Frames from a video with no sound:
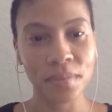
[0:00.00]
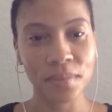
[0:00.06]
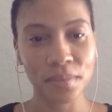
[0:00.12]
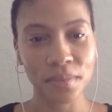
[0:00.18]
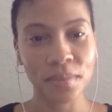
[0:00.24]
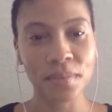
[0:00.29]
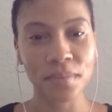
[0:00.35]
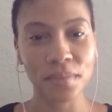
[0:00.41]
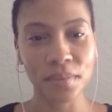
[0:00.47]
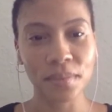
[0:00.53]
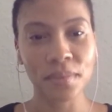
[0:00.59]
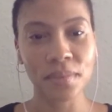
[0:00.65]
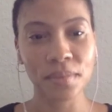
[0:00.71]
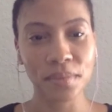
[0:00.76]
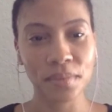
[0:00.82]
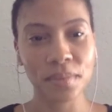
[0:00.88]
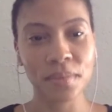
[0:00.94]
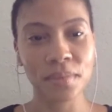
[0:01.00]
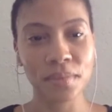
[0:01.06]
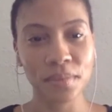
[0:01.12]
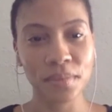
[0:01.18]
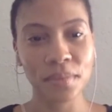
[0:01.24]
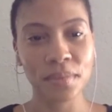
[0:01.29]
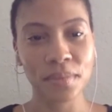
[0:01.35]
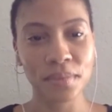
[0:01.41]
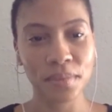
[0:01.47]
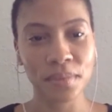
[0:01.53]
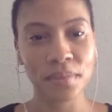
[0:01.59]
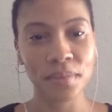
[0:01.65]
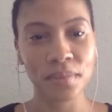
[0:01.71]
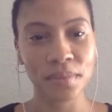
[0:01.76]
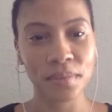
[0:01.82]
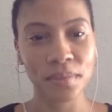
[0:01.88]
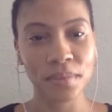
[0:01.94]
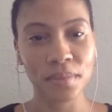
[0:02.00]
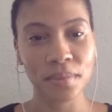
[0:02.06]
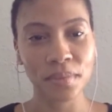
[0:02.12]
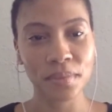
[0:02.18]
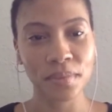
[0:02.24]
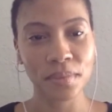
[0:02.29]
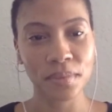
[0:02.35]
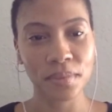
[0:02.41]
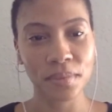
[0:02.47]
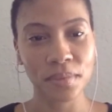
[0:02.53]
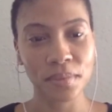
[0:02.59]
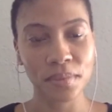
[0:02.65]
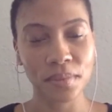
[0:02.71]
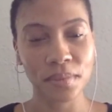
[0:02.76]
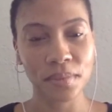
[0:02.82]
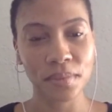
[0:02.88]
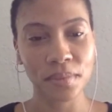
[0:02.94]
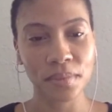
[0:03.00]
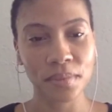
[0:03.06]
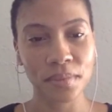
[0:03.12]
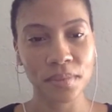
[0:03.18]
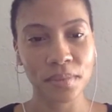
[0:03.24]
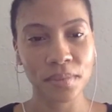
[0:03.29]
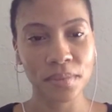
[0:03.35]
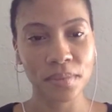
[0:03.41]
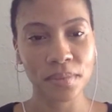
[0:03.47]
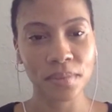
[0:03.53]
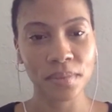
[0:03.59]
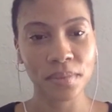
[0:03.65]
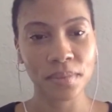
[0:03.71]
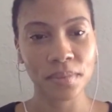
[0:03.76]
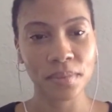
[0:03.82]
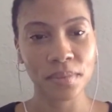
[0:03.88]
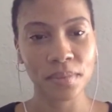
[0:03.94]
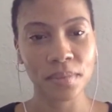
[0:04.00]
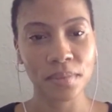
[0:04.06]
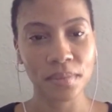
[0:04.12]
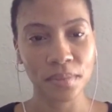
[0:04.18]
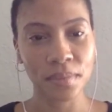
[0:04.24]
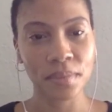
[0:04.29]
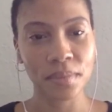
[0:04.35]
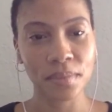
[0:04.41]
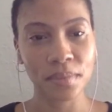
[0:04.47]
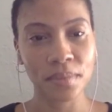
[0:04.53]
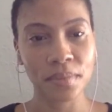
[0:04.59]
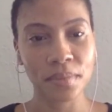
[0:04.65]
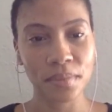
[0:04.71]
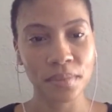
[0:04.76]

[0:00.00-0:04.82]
No words are spoken by the person on screen.